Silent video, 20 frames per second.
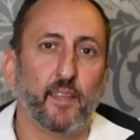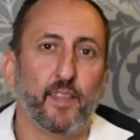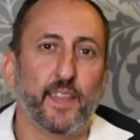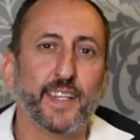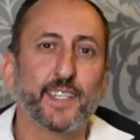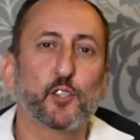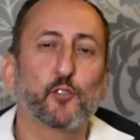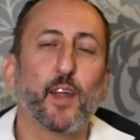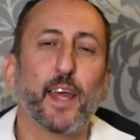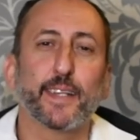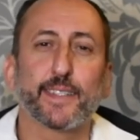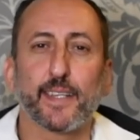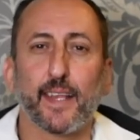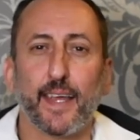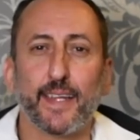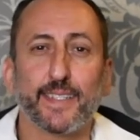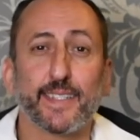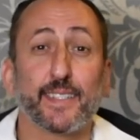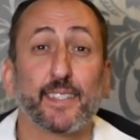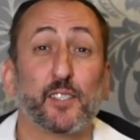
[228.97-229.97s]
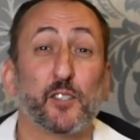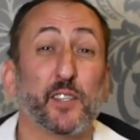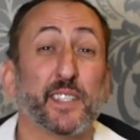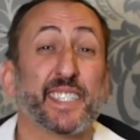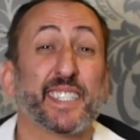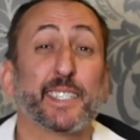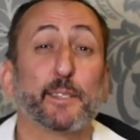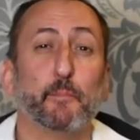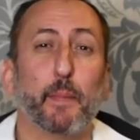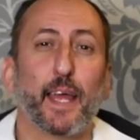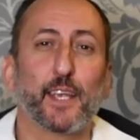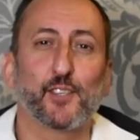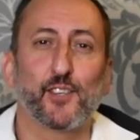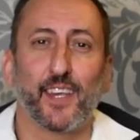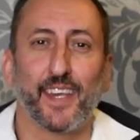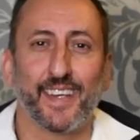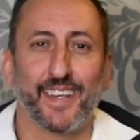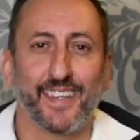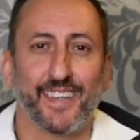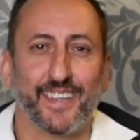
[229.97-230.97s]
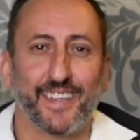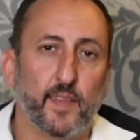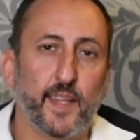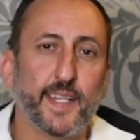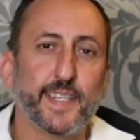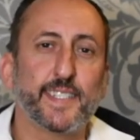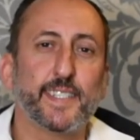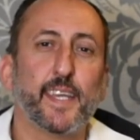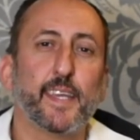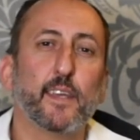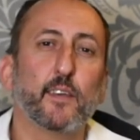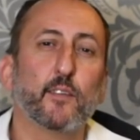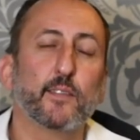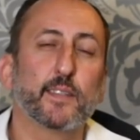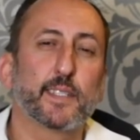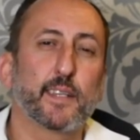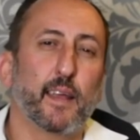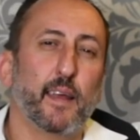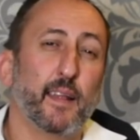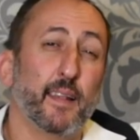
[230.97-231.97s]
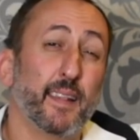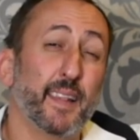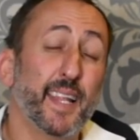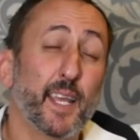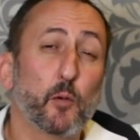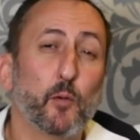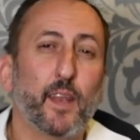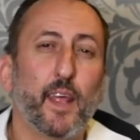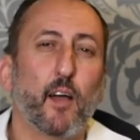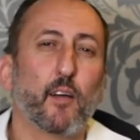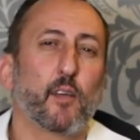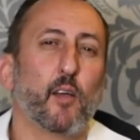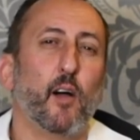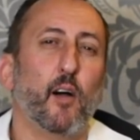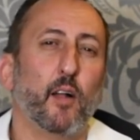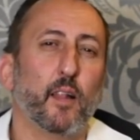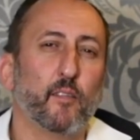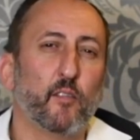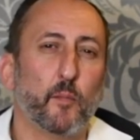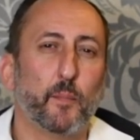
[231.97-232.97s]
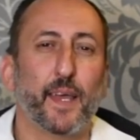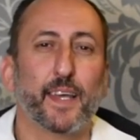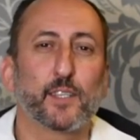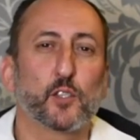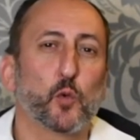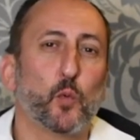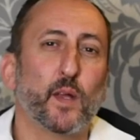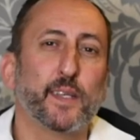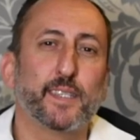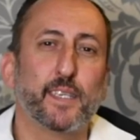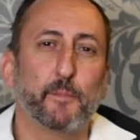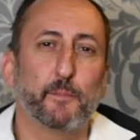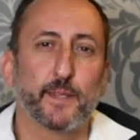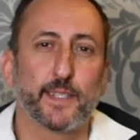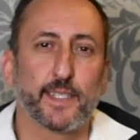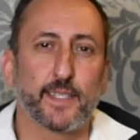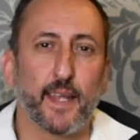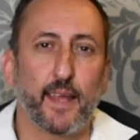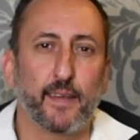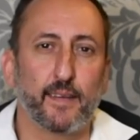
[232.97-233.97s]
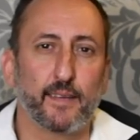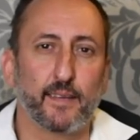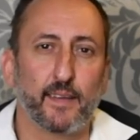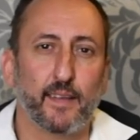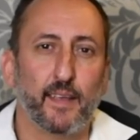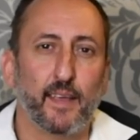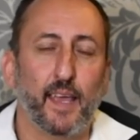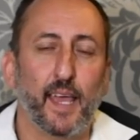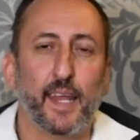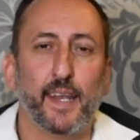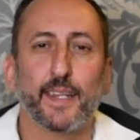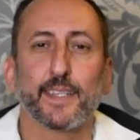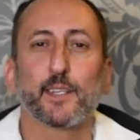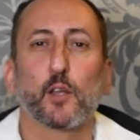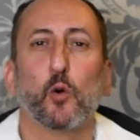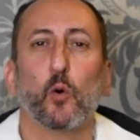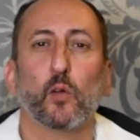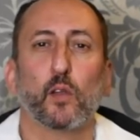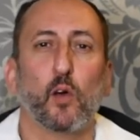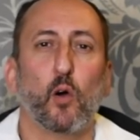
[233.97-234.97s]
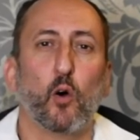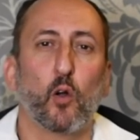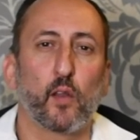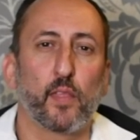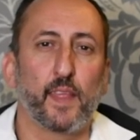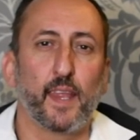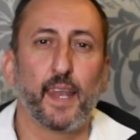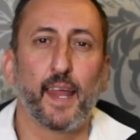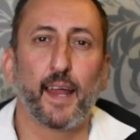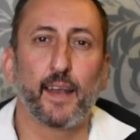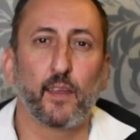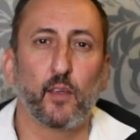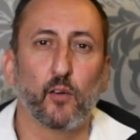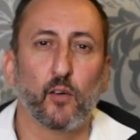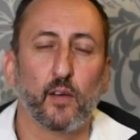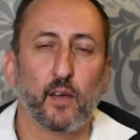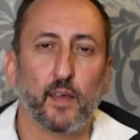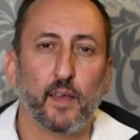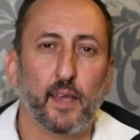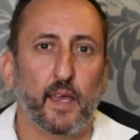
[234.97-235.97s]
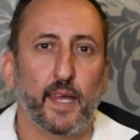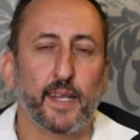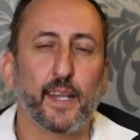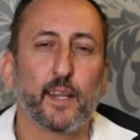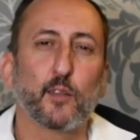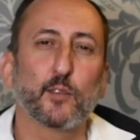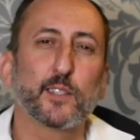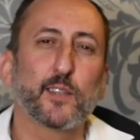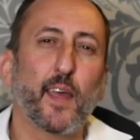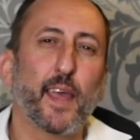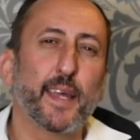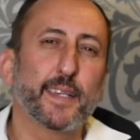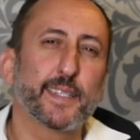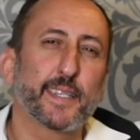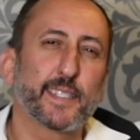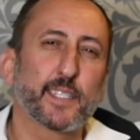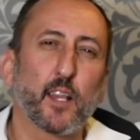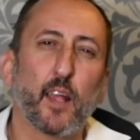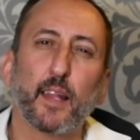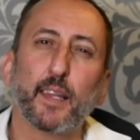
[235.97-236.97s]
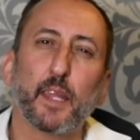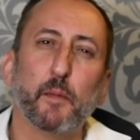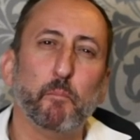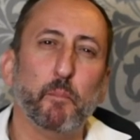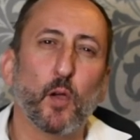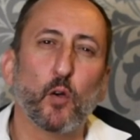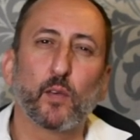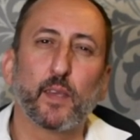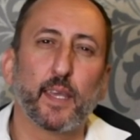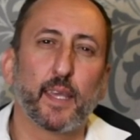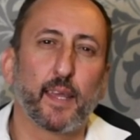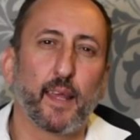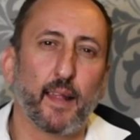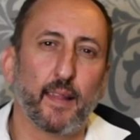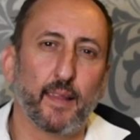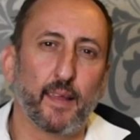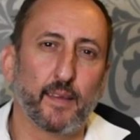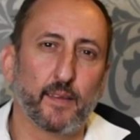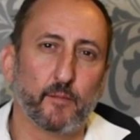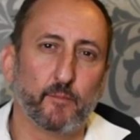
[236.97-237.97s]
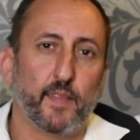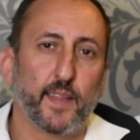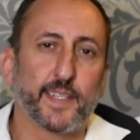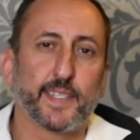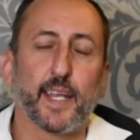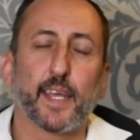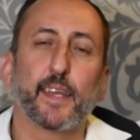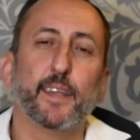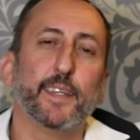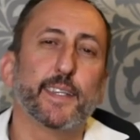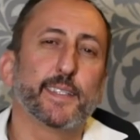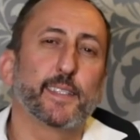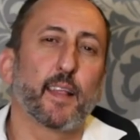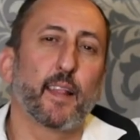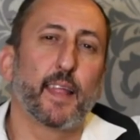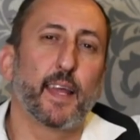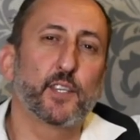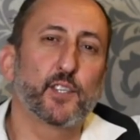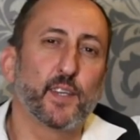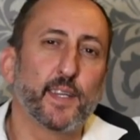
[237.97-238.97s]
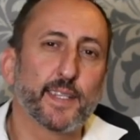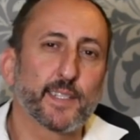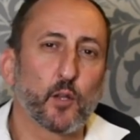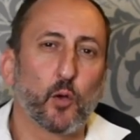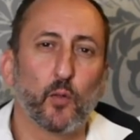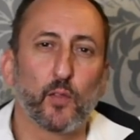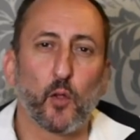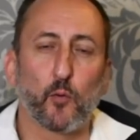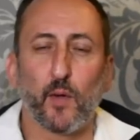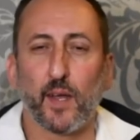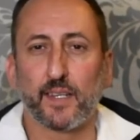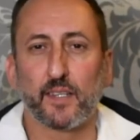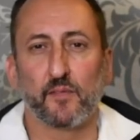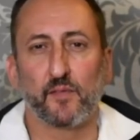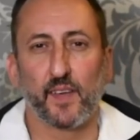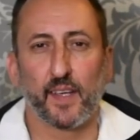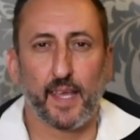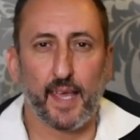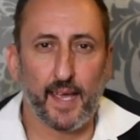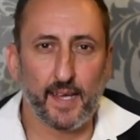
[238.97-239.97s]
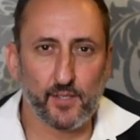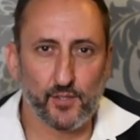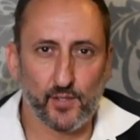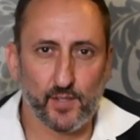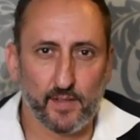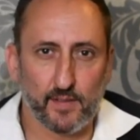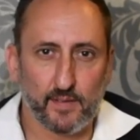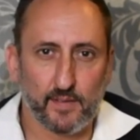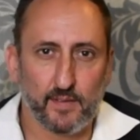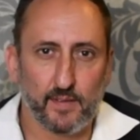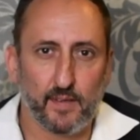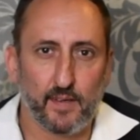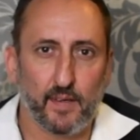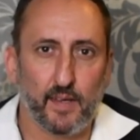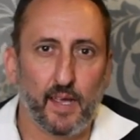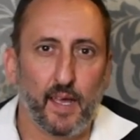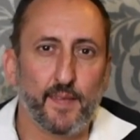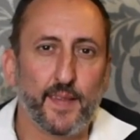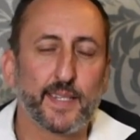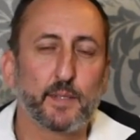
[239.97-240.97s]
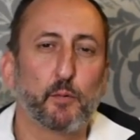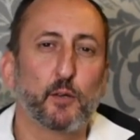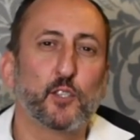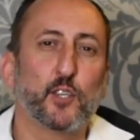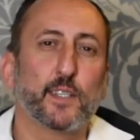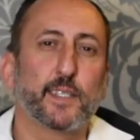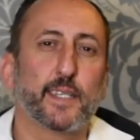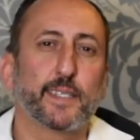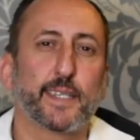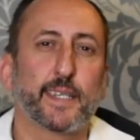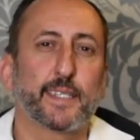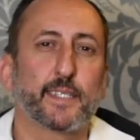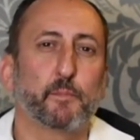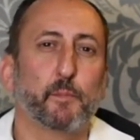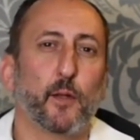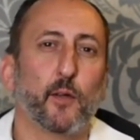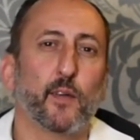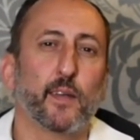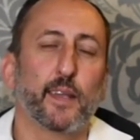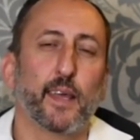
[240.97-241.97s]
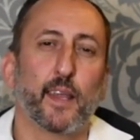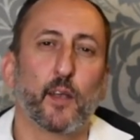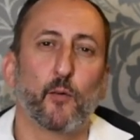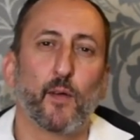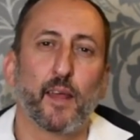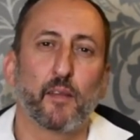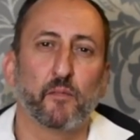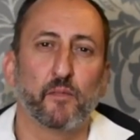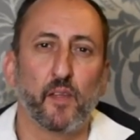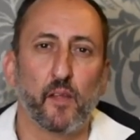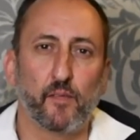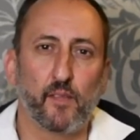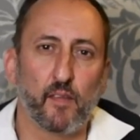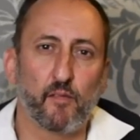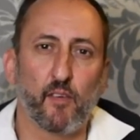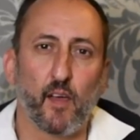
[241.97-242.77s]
This translates to smashing. This yields a liquid alcohol of about 20%, and it's called ordinario. And it also has a slightly milky color. The second distillation is called the rectification, and this produces a spirit at around 55%